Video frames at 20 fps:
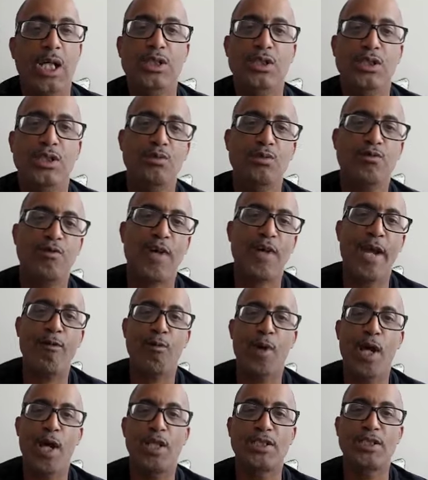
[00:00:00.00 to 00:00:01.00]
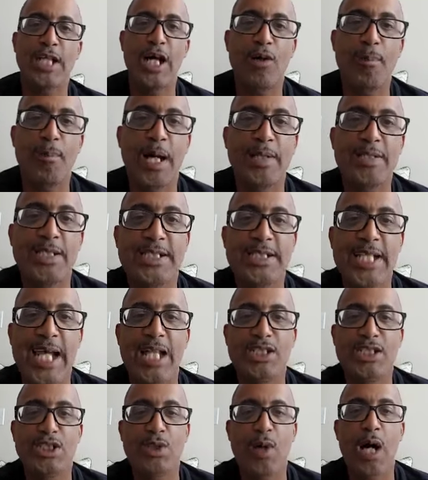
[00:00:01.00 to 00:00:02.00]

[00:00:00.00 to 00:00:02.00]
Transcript: You, you, very rarely talk about their talent.